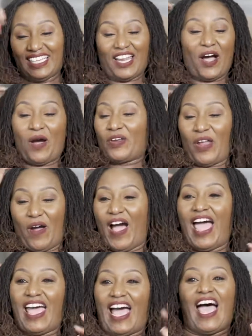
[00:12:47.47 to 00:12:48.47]
No, no,
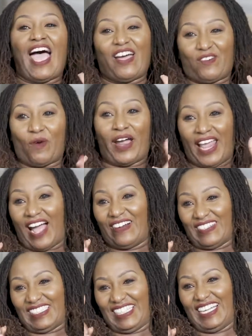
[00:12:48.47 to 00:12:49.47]
I, I had one
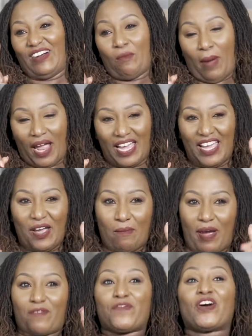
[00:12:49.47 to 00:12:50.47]
house. Okay, no, my,
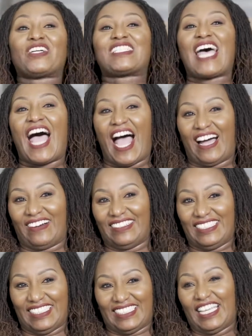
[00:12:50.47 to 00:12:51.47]
my first
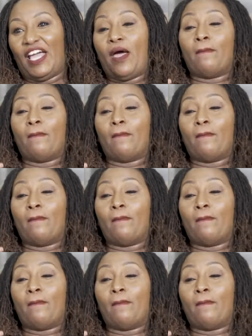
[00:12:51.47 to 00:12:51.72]
house.